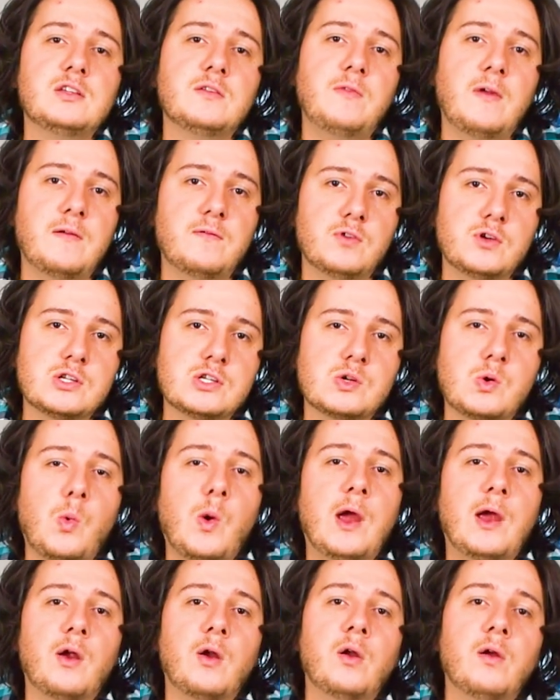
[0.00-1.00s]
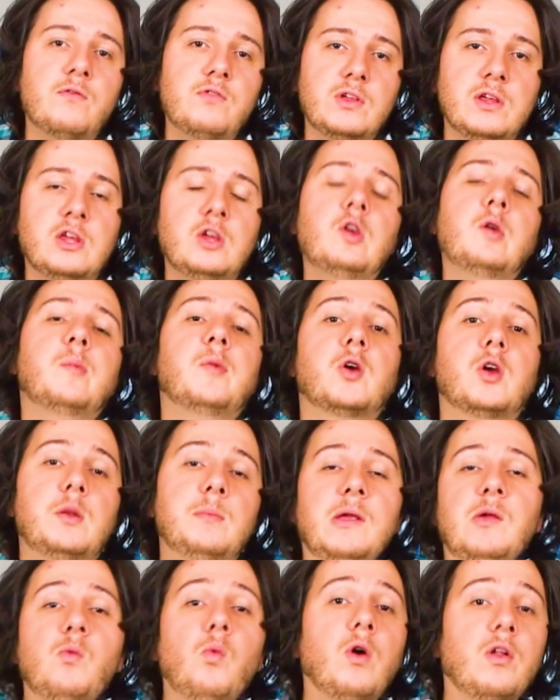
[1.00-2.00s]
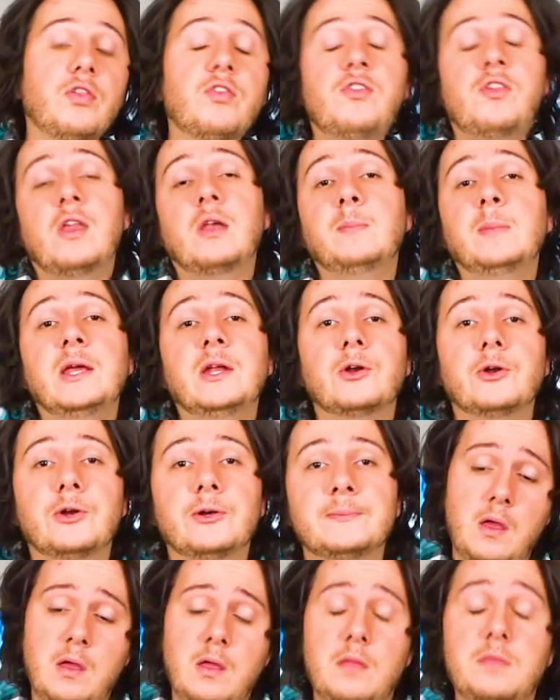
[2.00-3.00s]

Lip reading: of every square of the cube are going to be 1 centimeter.